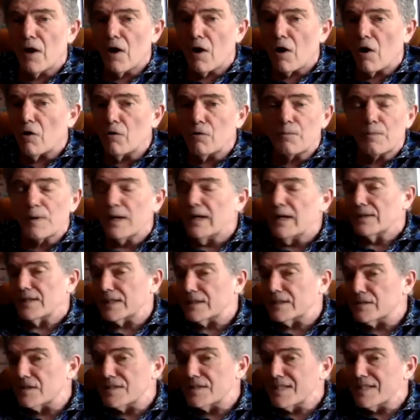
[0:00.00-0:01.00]
hope
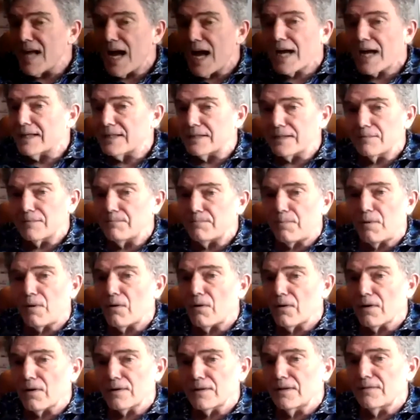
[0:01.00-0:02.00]
that's not
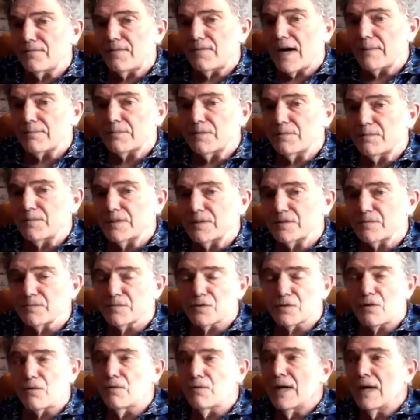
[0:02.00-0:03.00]
part of optimism.
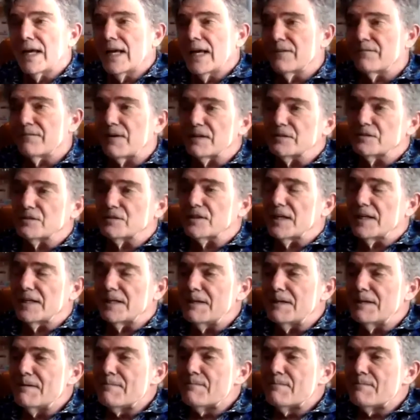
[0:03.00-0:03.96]
So if I say,